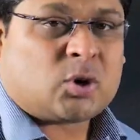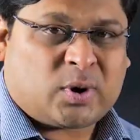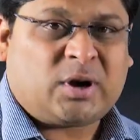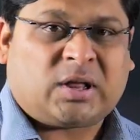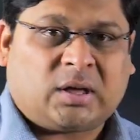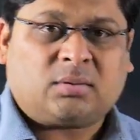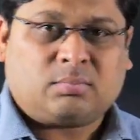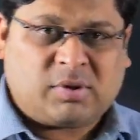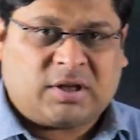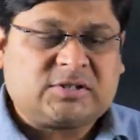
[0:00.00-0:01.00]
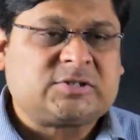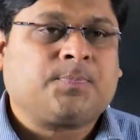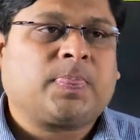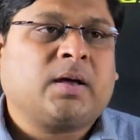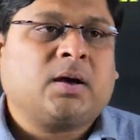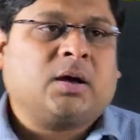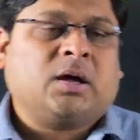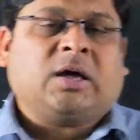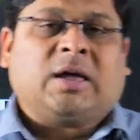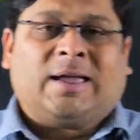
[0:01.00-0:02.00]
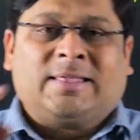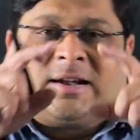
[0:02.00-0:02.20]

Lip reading: sovereignty means in